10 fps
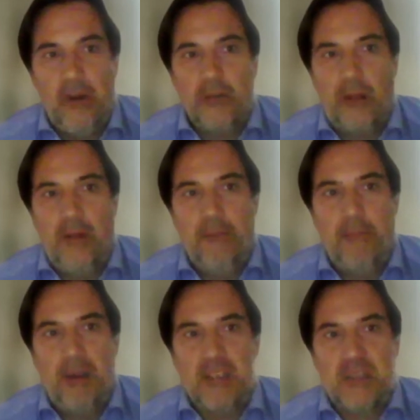Erdogan
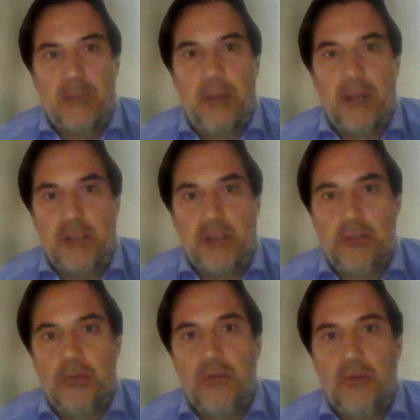pass the baton
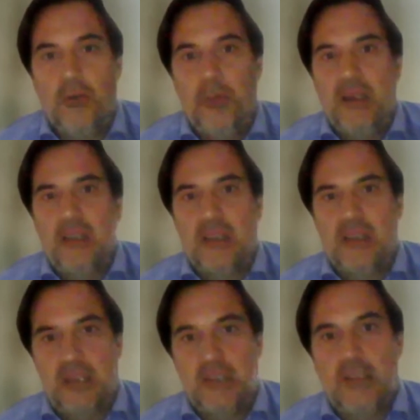to? Who will be his
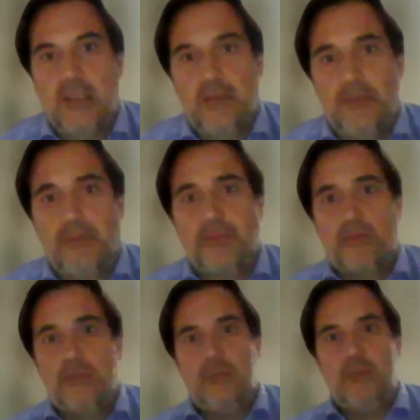successor
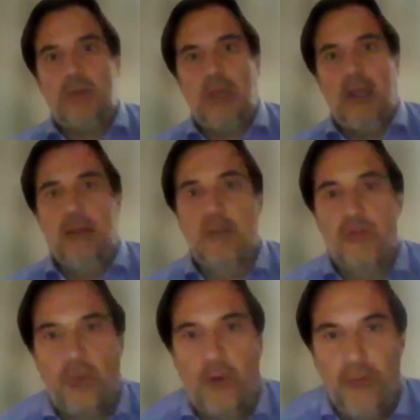at the
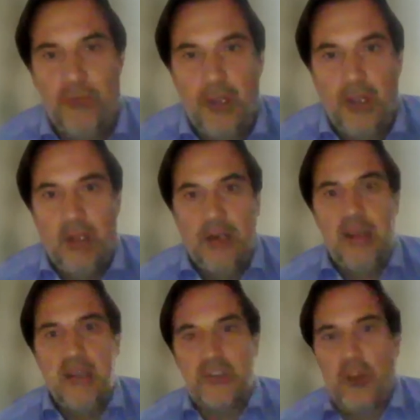throne?
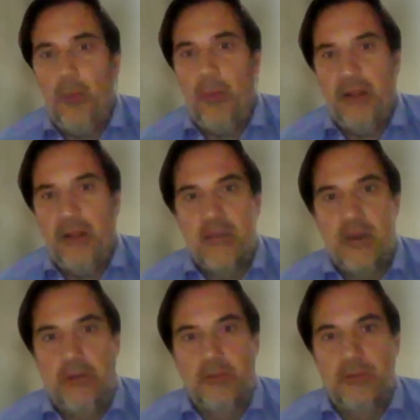There is nobody
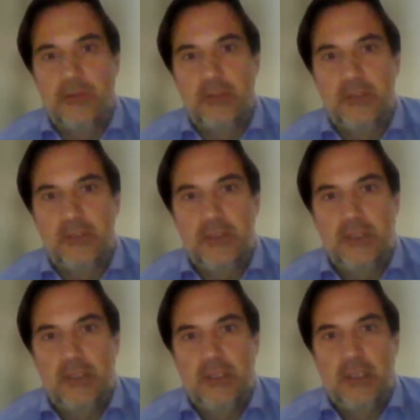around.
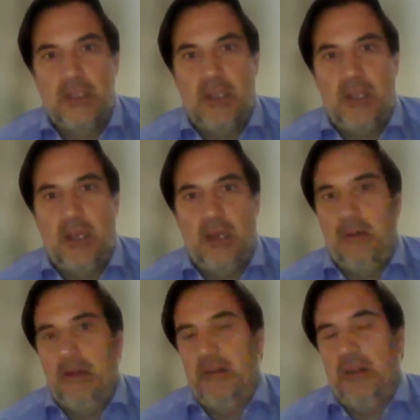I
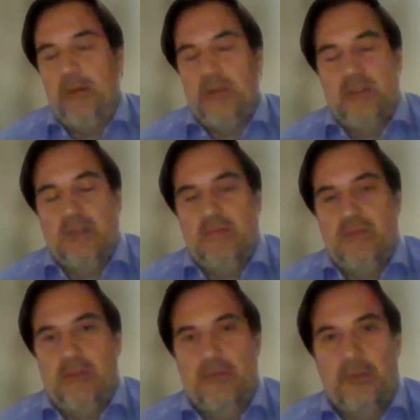mean, there was,
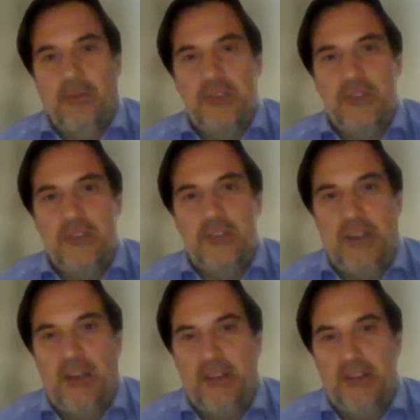of course,
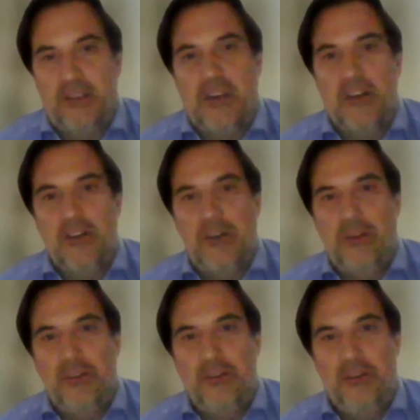the
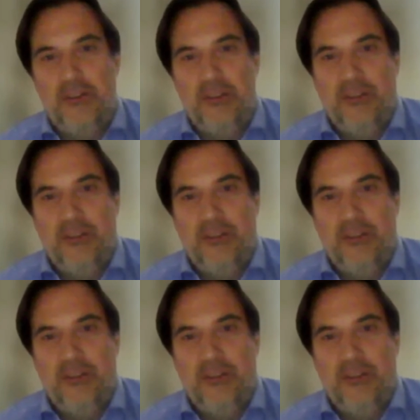son-in-law,